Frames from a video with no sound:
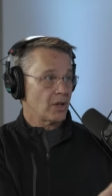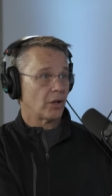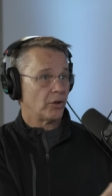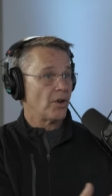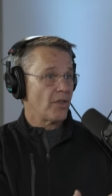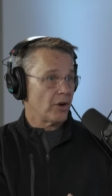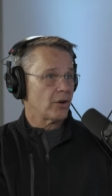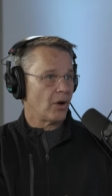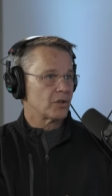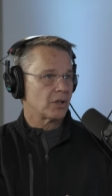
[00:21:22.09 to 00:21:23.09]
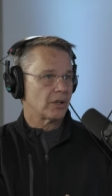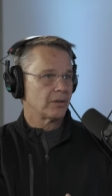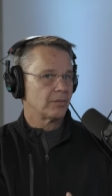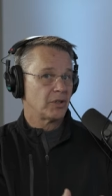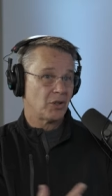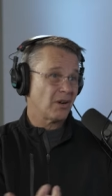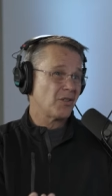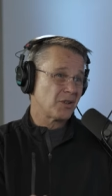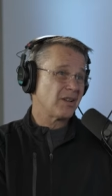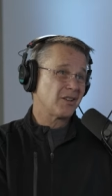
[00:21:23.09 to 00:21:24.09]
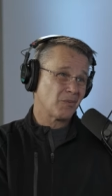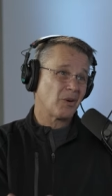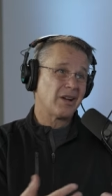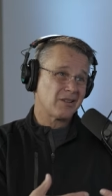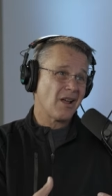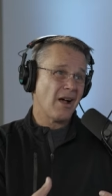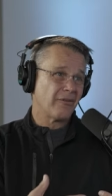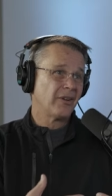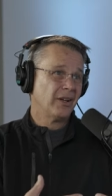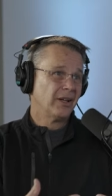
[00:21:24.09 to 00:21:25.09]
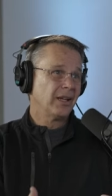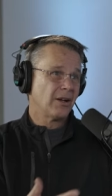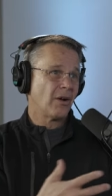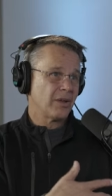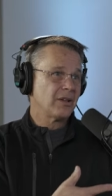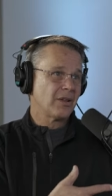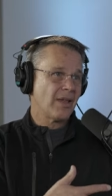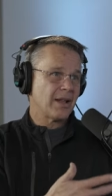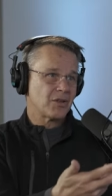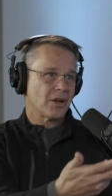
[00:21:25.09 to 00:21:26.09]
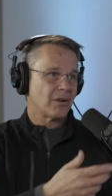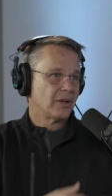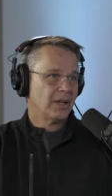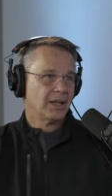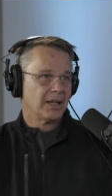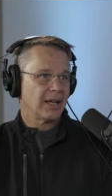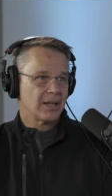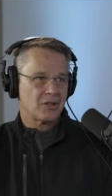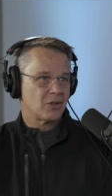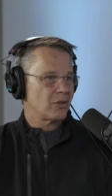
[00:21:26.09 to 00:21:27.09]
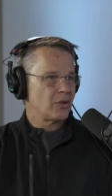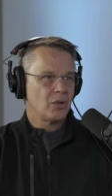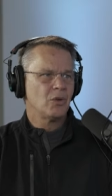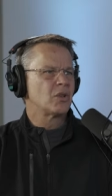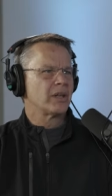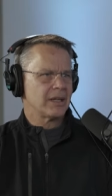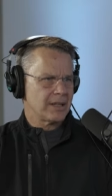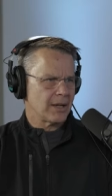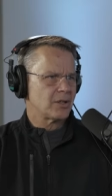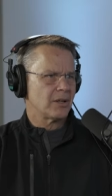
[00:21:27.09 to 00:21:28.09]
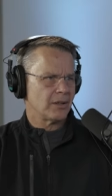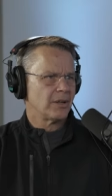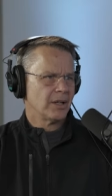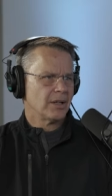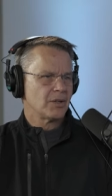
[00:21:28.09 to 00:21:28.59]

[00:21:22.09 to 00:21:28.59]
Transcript: You got to learn their culture, but you can also take some great right. stuff, you know, into that. So it's hugely intentional.